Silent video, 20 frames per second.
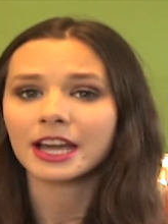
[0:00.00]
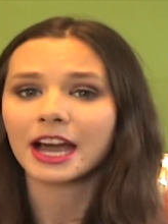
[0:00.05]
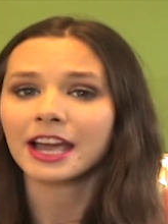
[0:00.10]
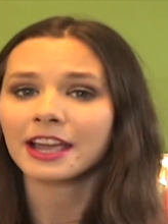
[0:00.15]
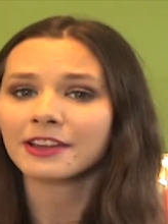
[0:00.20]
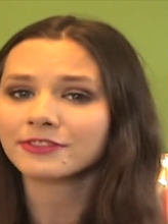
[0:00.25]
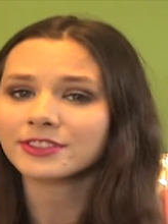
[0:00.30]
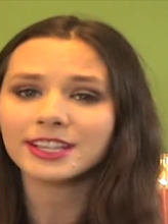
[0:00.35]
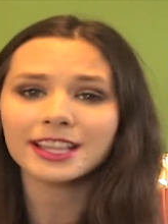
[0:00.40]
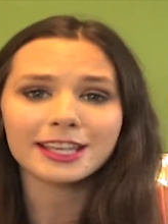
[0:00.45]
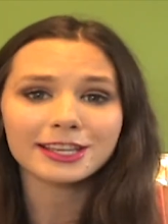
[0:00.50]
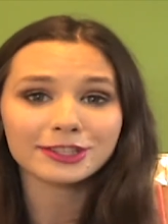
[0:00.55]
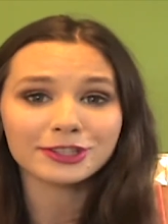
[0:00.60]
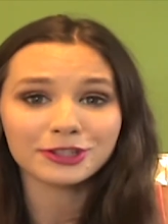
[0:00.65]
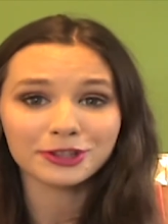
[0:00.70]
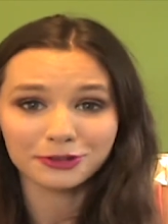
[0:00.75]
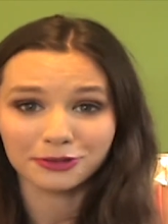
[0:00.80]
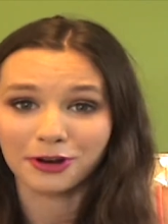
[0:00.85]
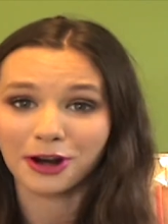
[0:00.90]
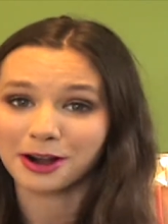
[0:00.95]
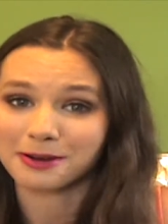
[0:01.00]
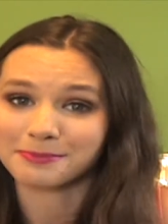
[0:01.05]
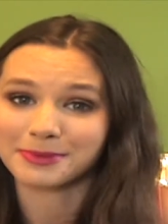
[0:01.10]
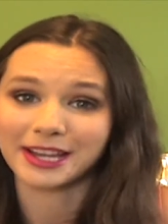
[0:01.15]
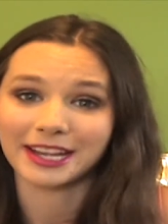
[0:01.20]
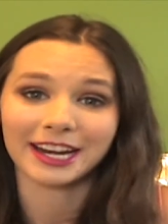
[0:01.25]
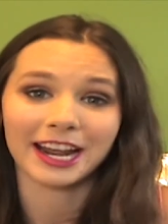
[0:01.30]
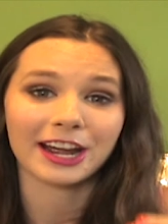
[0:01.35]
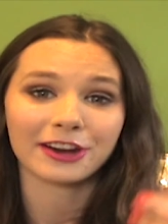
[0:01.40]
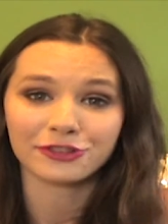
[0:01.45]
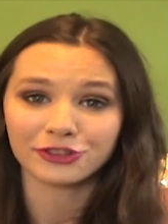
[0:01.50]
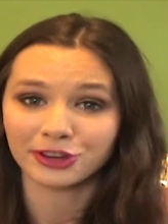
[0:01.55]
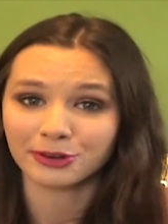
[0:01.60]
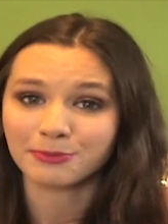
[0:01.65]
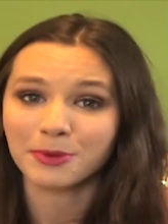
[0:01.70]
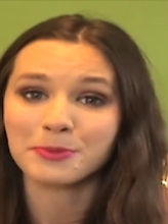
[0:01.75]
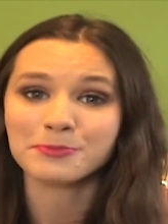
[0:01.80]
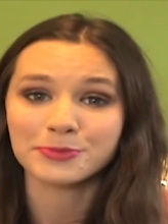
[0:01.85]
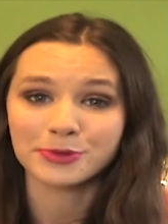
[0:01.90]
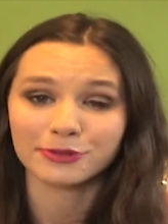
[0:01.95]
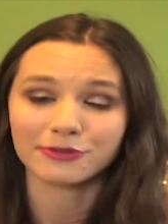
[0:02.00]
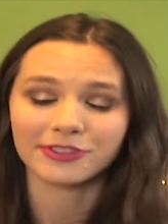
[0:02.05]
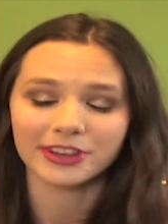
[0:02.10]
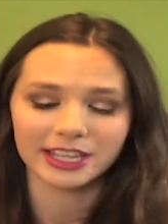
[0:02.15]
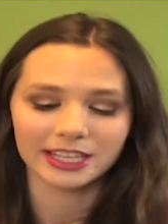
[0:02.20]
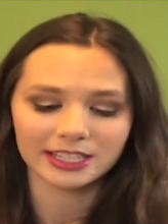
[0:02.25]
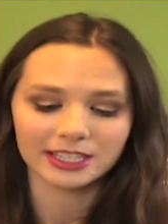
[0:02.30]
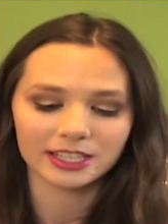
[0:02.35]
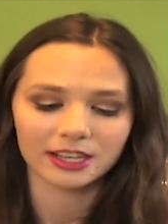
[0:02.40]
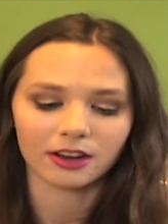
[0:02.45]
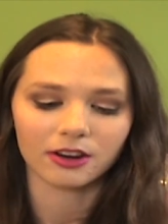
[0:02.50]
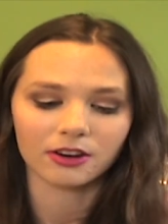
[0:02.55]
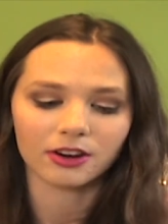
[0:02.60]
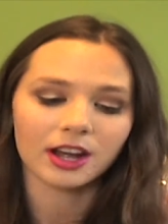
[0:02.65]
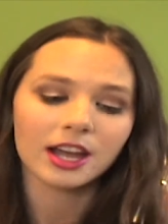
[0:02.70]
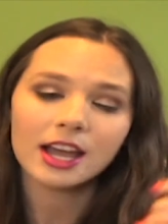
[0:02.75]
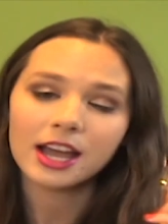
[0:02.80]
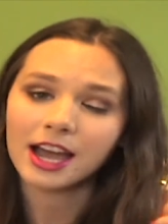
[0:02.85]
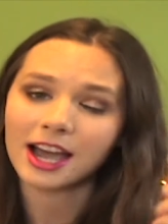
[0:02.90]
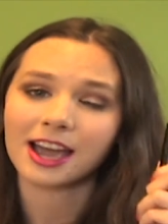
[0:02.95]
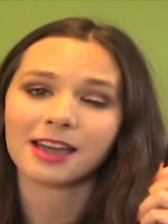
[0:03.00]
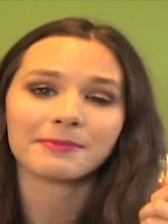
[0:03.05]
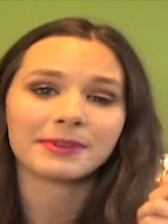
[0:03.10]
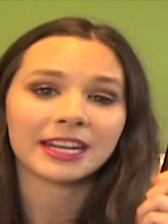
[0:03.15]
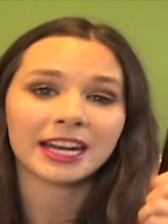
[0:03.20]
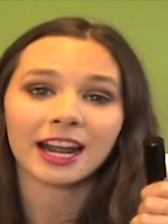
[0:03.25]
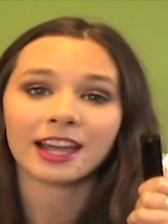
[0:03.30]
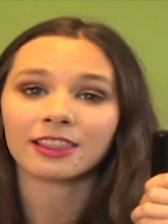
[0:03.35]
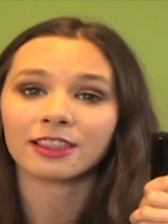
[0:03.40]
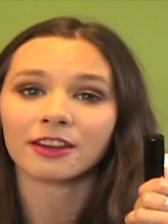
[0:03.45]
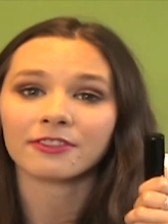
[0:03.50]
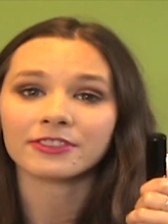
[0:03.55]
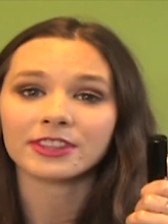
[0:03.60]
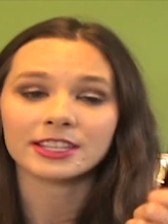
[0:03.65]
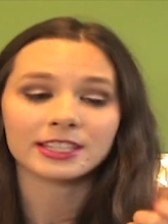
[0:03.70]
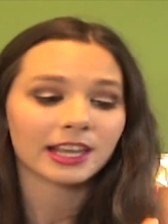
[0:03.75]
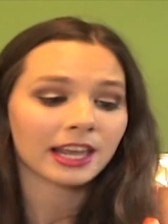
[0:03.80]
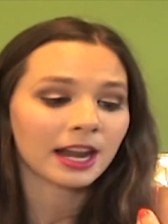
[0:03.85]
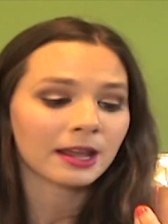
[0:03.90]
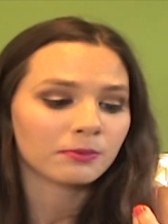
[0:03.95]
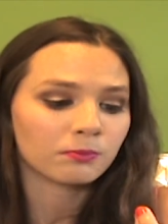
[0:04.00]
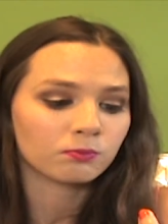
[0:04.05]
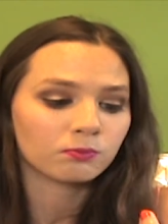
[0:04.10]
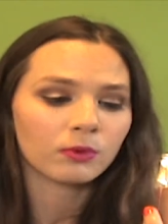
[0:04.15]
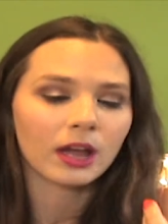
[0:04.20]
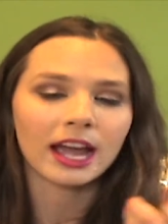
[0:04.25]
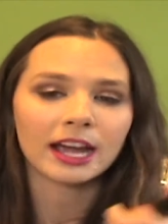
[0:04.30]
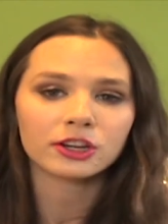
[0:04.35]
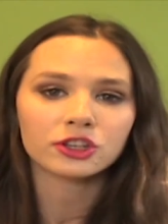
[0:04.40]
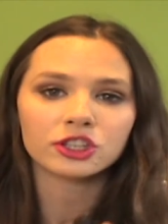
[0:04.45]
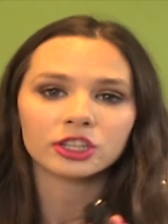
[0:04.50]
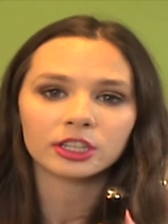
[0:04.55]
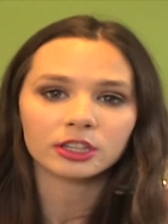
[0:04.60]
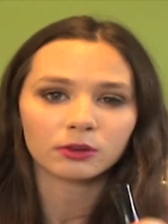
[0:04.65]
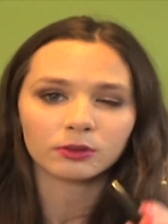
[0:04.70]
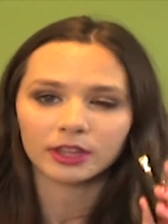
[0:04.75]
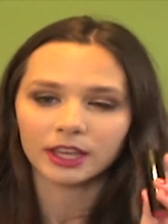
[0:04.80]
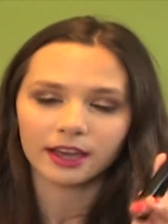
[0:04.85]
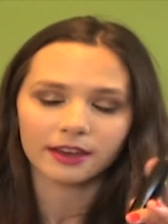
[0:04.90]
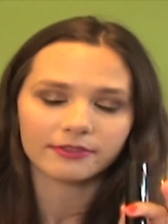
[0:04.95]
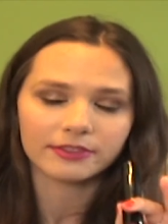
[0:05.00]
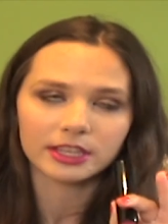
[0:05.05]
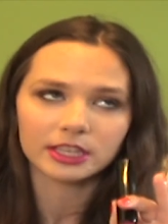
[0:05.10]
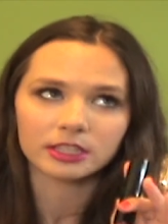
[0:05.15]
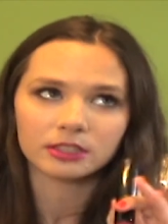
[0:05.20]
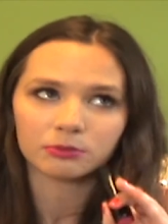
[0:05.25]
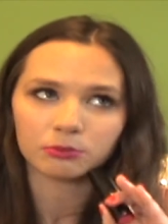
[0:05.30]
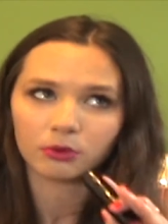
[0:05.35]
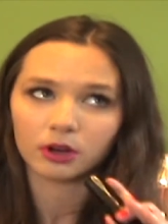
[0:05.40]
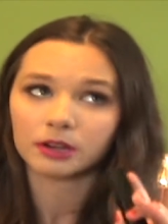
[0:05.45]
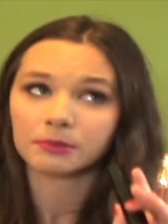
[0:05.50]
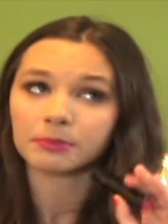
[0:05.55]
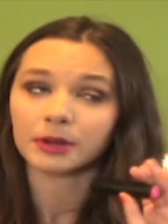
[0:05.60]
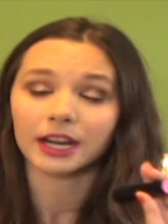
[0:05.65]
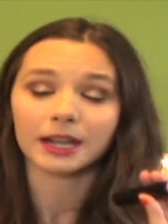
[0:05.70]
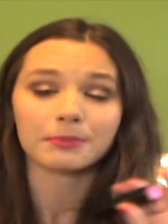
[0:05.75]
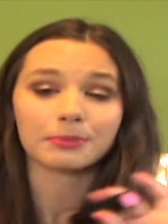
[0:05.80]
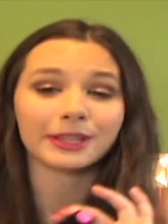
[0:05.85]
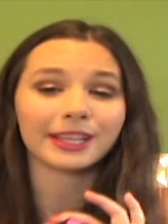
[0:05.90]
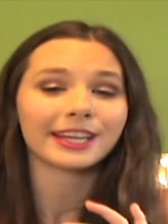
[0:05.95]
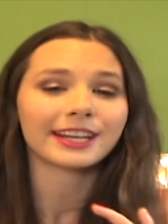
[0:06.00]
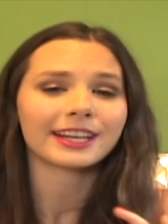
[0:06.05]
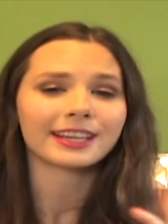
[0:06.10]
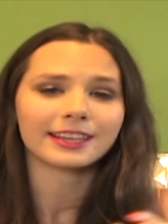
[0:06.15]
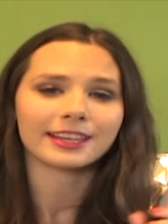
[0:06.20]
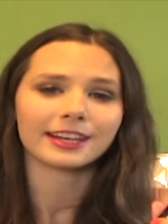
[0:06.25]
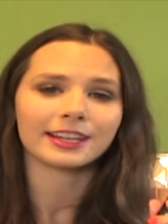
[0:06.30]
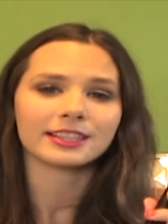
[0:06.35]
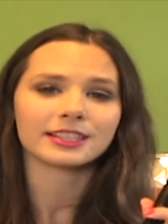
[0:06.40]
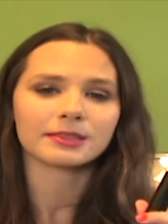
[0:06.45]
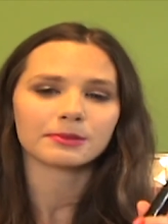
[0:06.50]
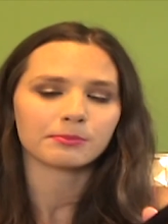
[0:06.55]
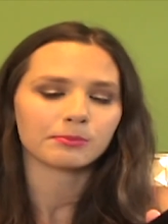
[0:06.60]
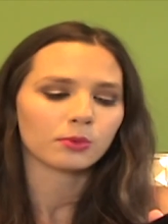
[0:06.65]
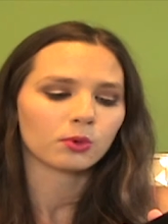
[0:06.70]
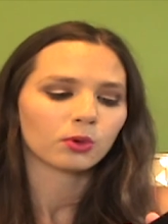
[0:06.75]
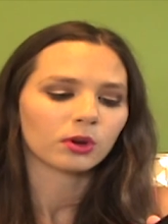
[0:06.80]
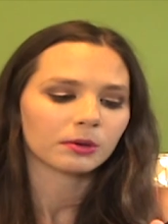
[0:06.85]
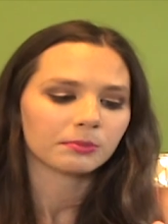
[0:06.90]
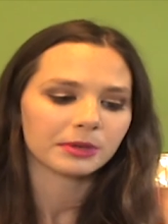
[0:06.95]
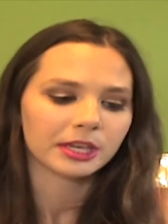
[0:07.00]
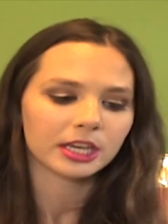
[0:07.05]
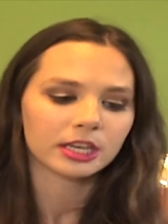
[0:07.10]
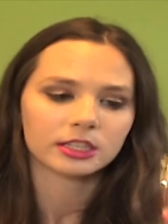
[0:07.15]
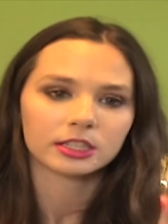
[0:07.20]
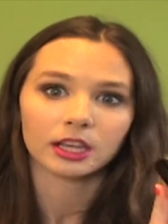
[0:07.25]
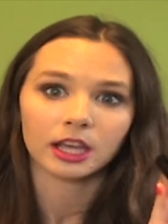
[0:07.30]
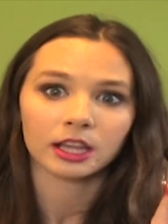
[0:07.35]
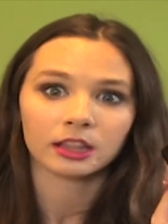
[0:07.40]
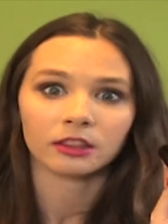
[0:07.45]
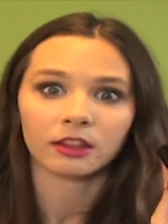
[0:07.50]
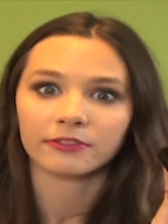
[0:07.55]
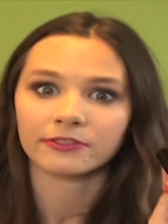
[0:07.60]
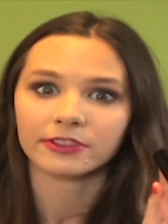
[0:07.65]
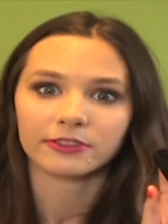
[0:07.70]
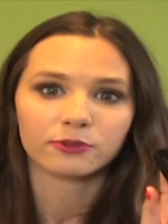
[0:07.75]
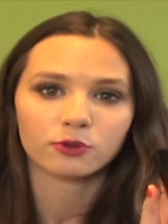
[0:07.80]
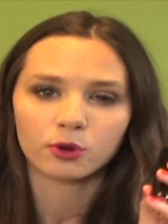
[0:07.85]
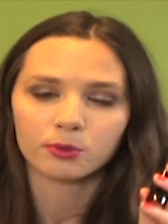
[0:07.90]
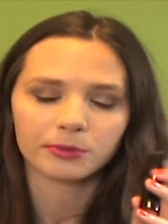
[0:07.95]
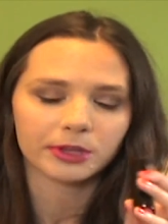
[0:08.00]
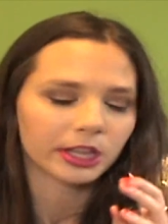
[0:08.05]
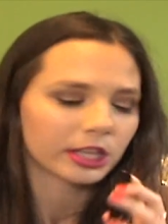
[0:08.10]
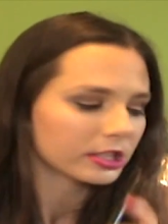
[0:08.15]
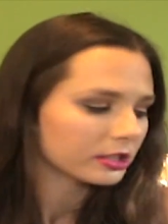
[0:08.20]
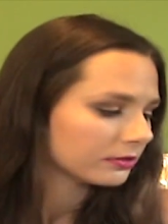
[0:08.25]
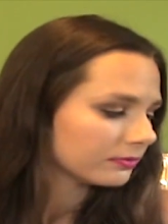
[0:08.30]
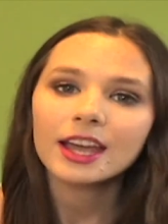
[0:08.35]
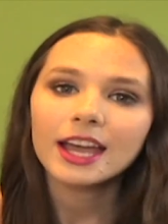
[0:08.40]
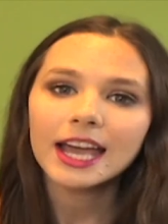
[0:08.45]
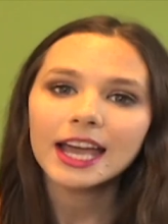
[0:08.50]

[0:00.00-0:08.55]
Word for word: I have to like scrub and actually remove it. So I mean, I love this and I actually only have this one, but I plan on getting some more because I love the formula.